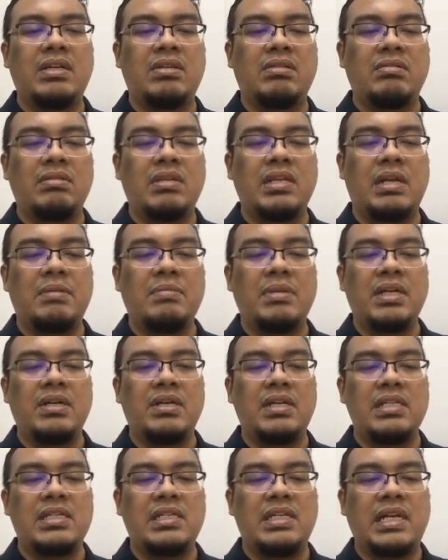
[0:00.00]
Total number of
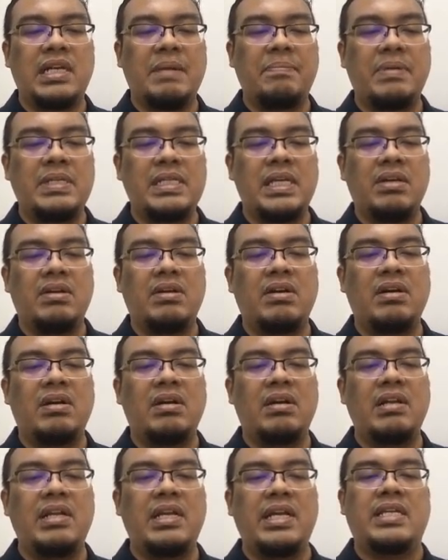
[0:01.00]
girls represent
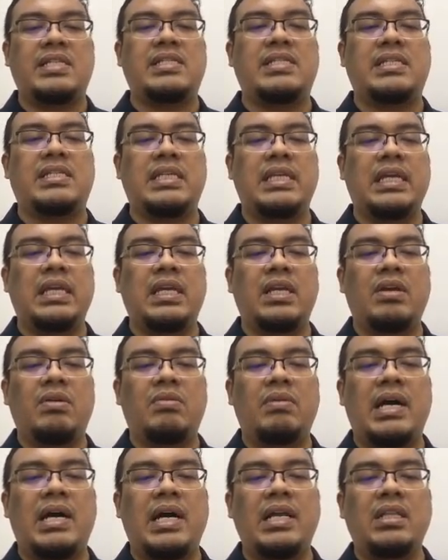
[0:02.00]
all this.
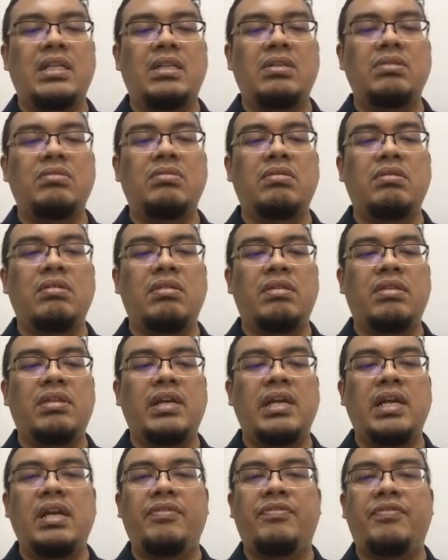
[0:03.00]
1, 2,
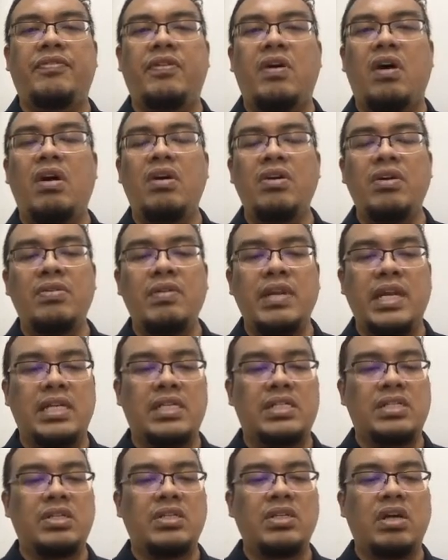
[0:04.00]
3, 4
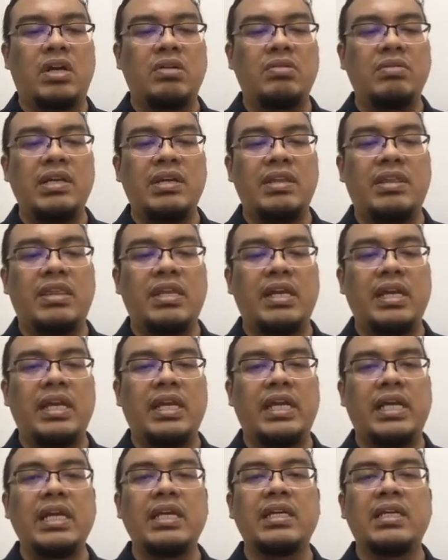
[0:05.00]
units. Not only
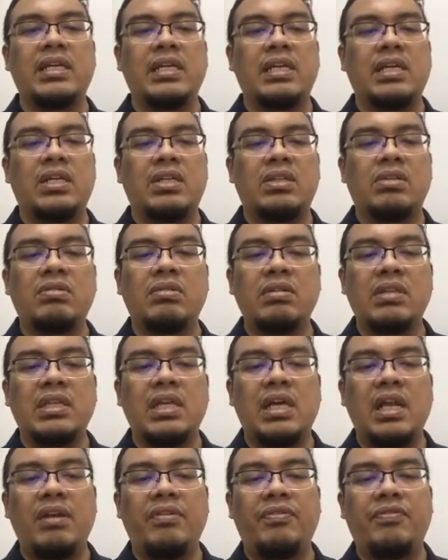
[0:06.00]
3,
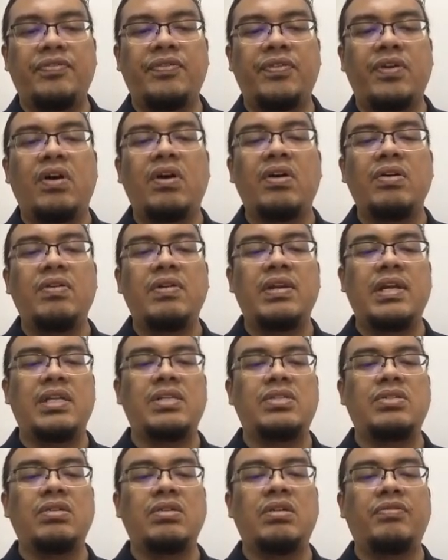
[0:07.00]
total 4
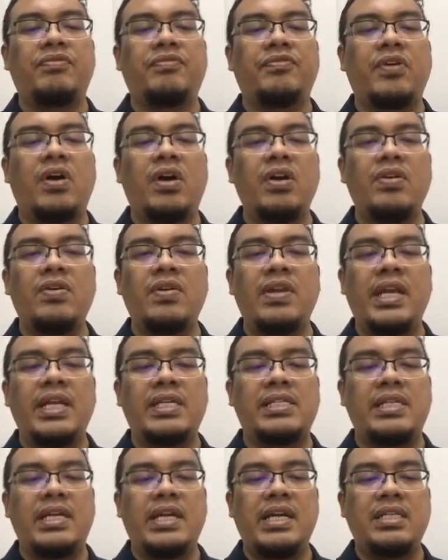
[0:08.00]
units. So 4
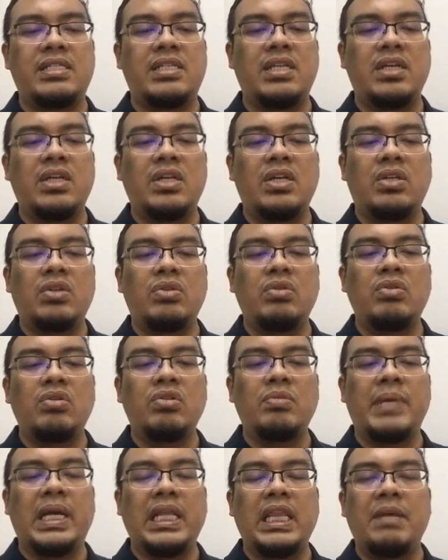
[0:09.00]
units is
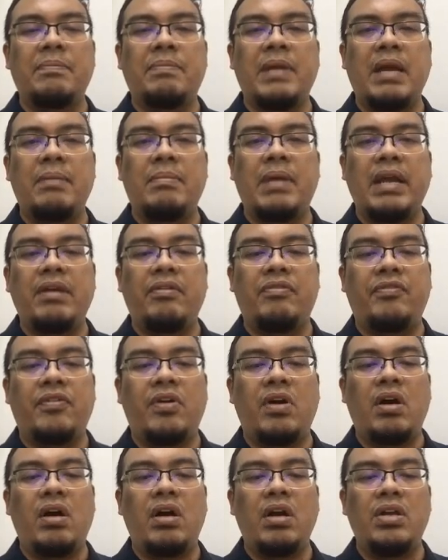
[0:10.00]
2 multiplied by
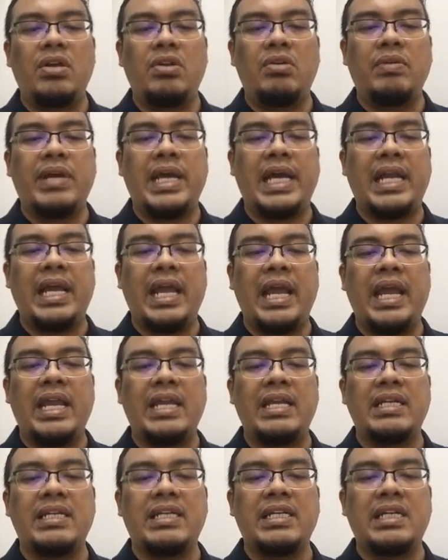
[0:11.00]
4, you get
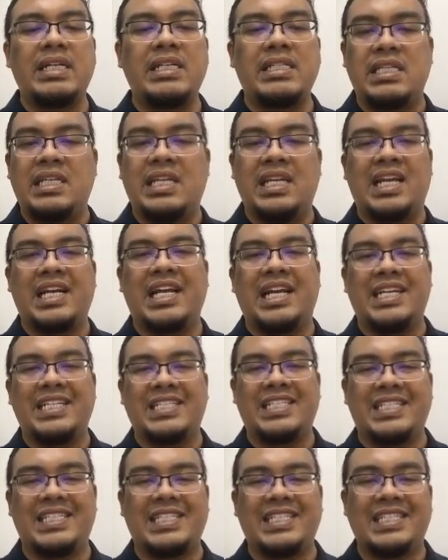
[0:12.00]
8 girls in the
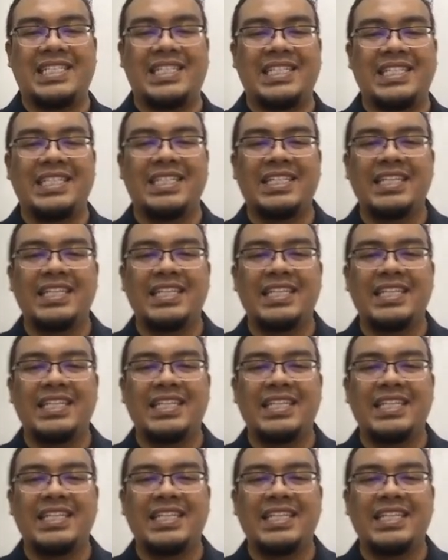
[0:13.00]
class.